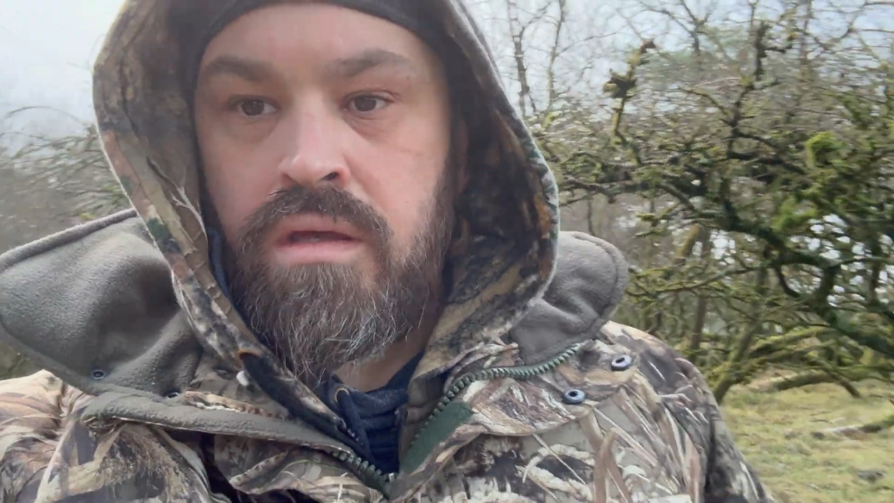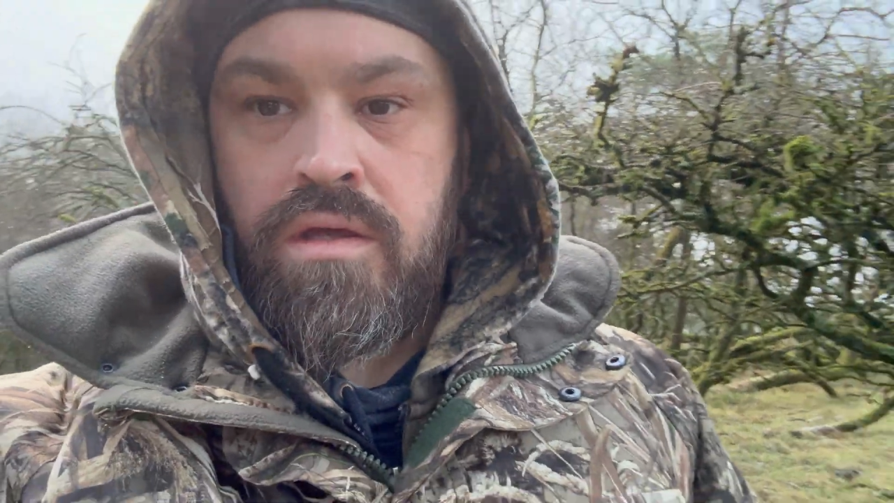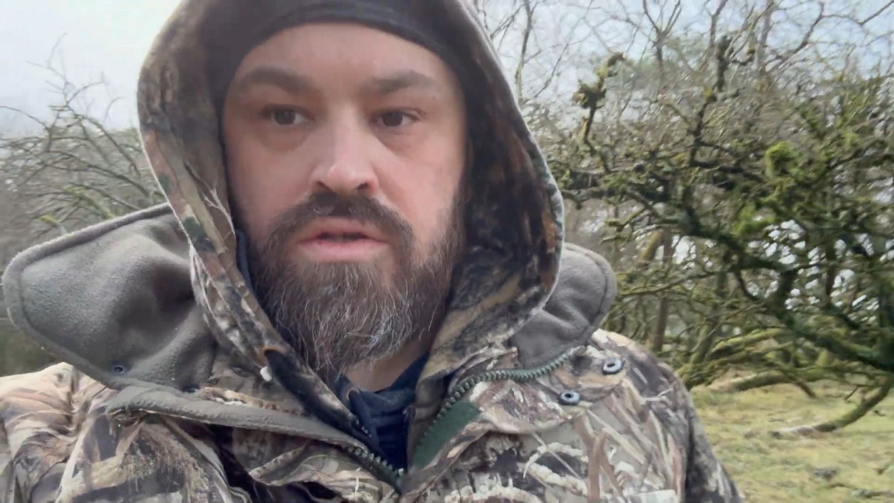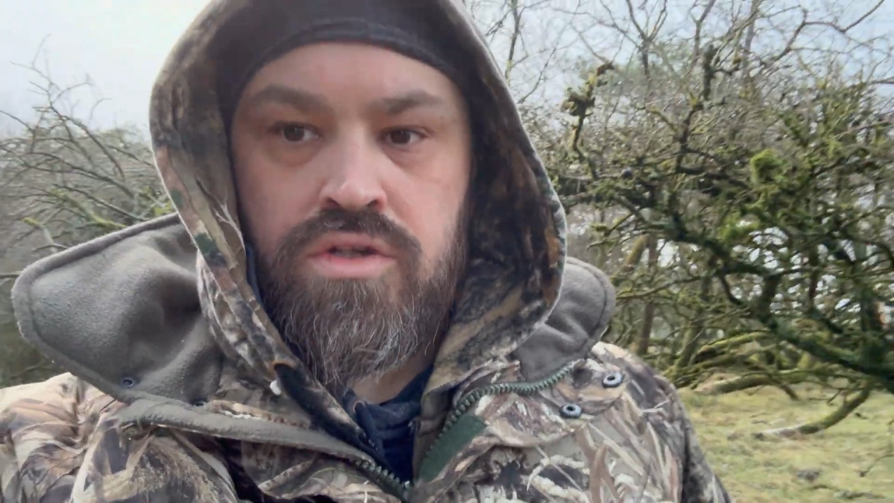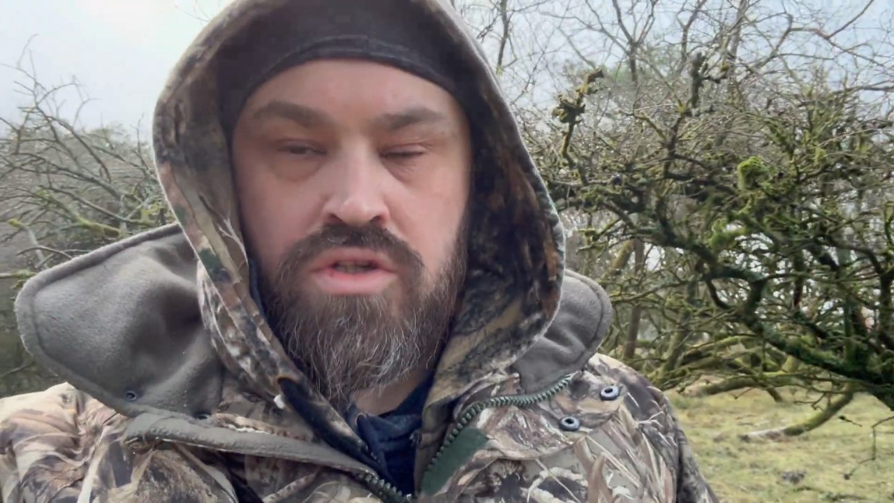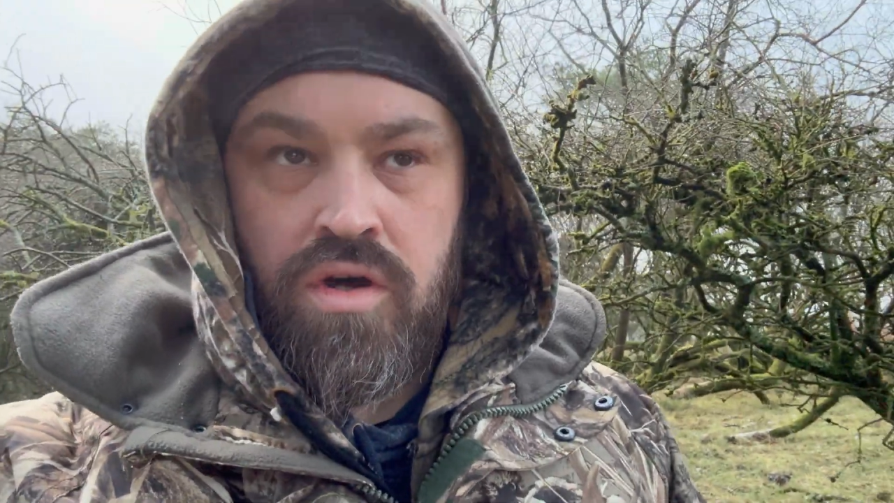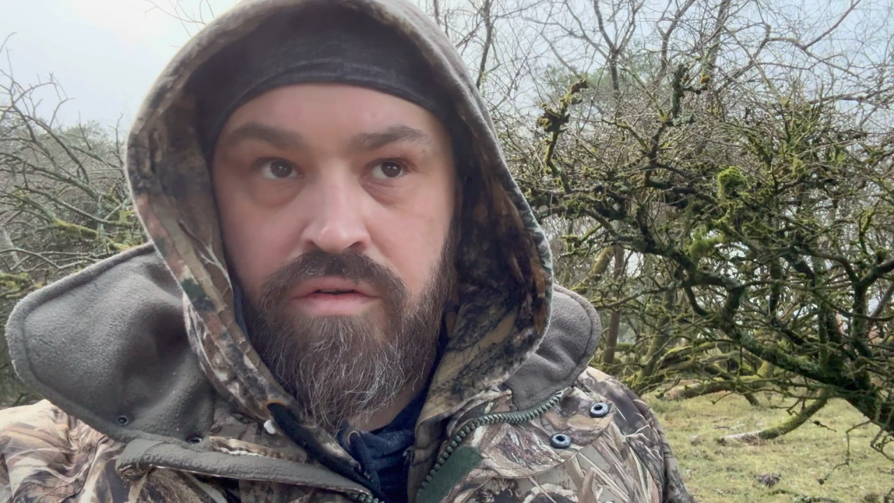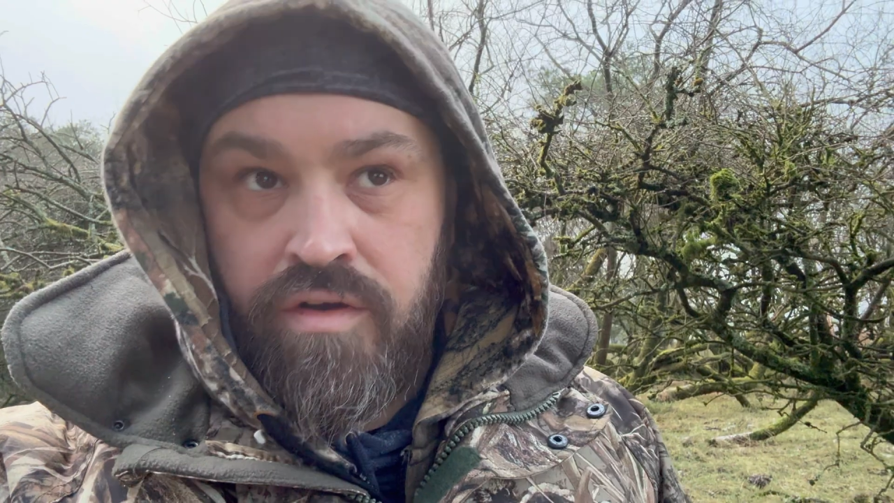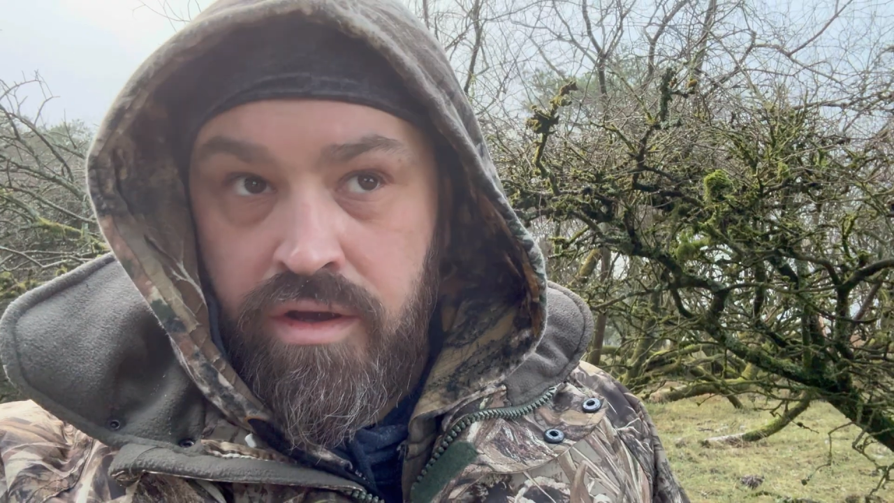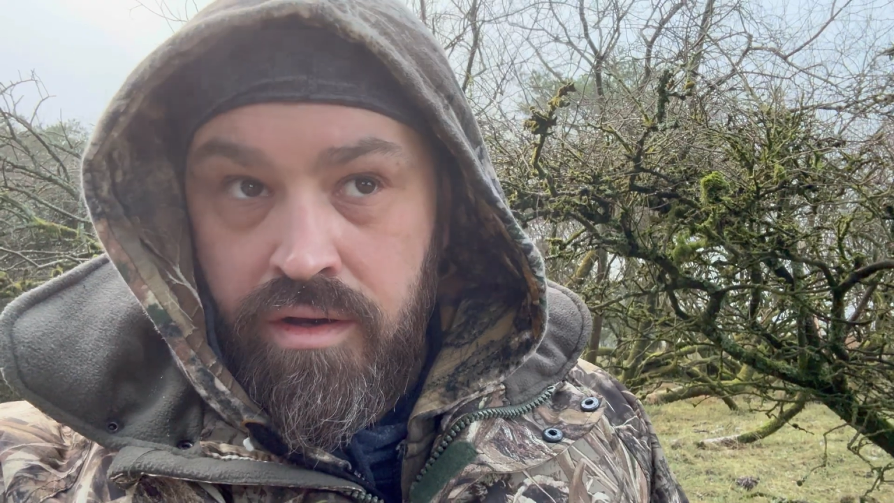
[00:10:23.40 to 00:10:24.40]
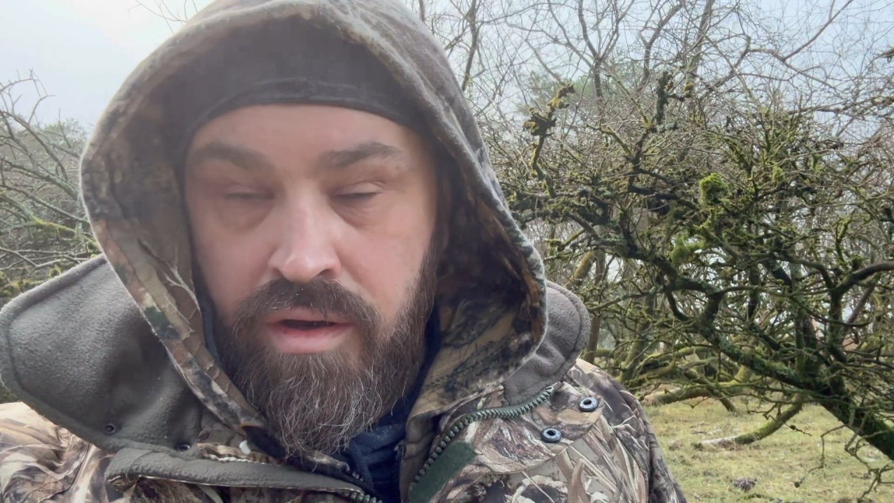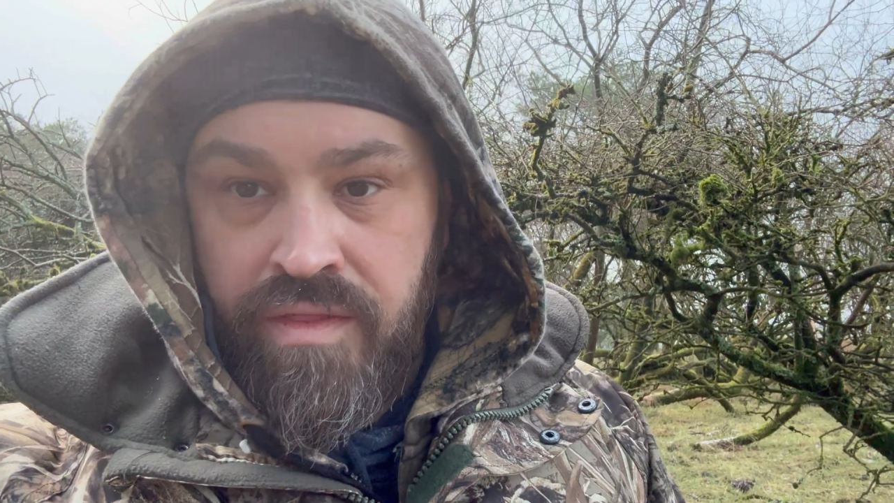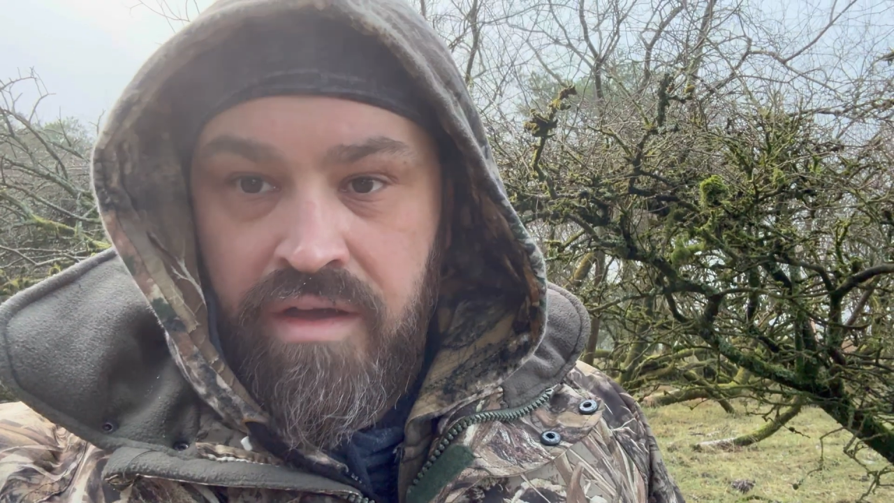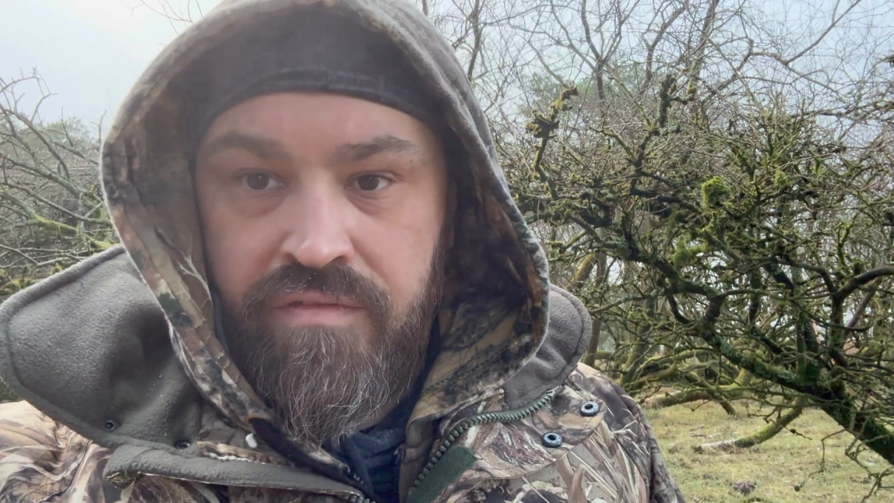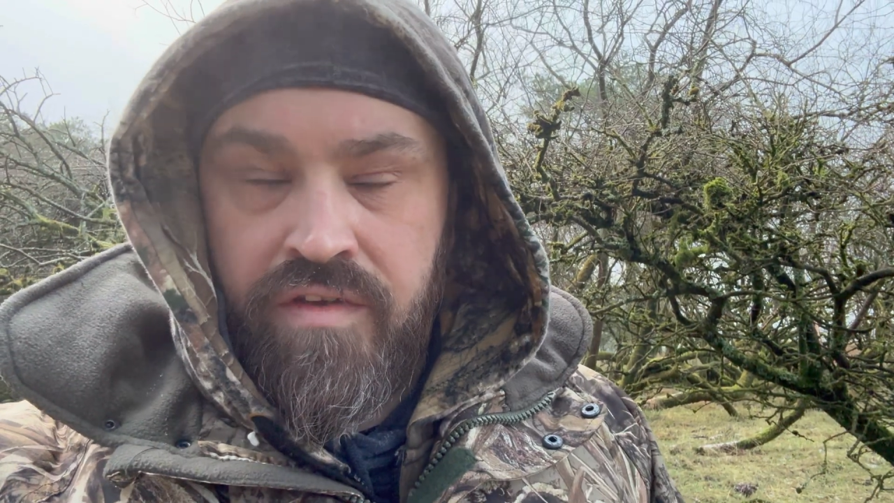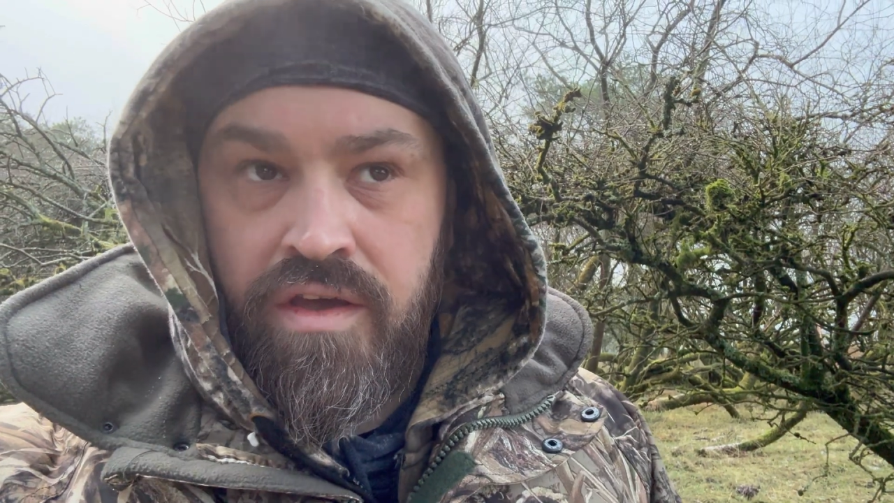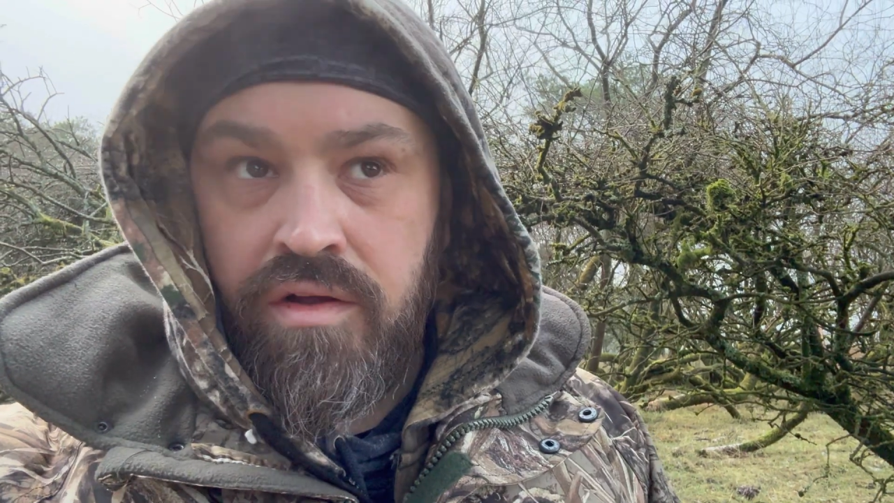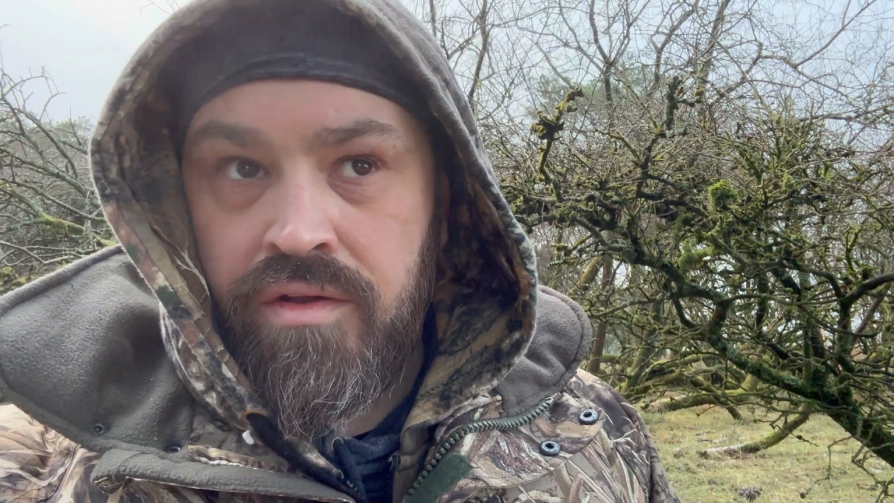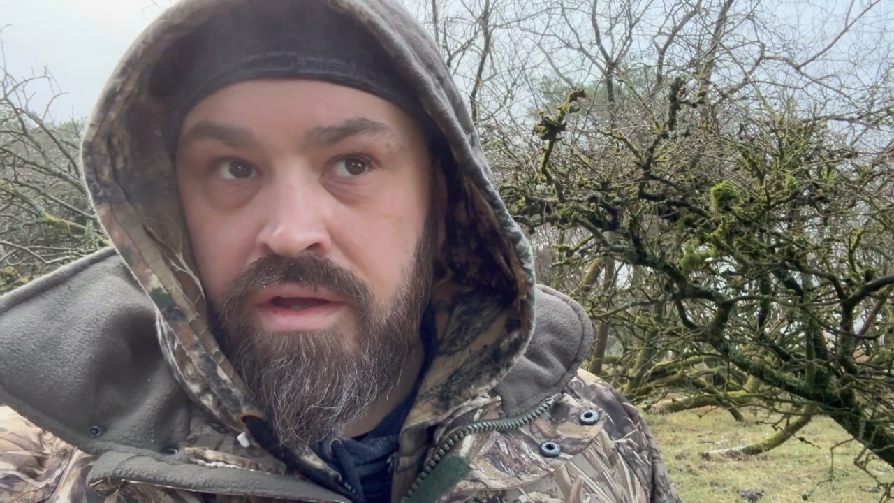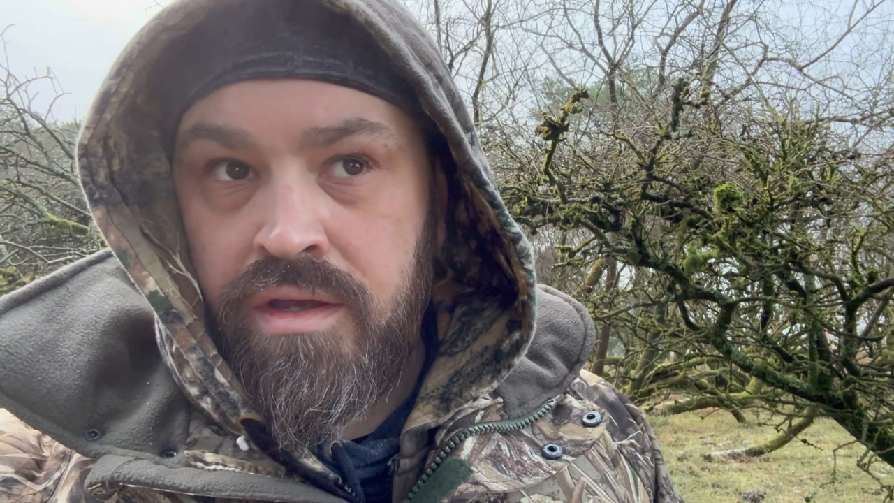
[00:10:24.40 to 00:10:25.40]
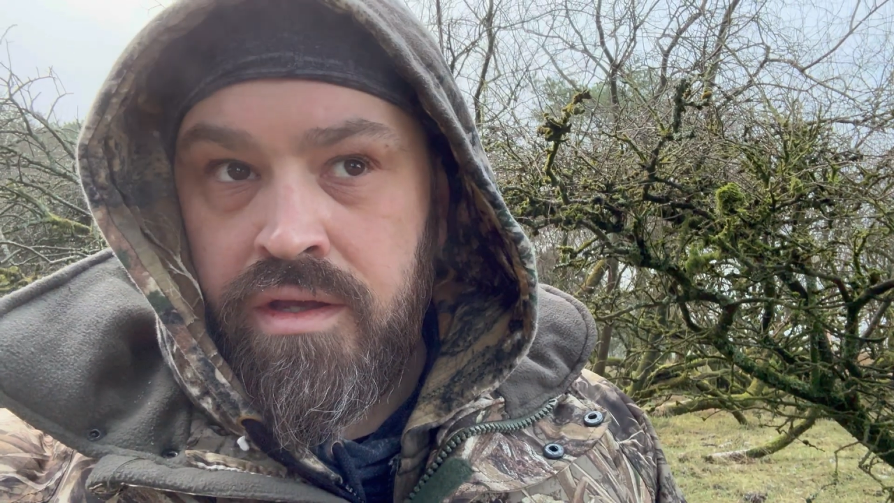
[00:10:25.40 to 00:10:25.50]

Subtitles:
Just over on that field.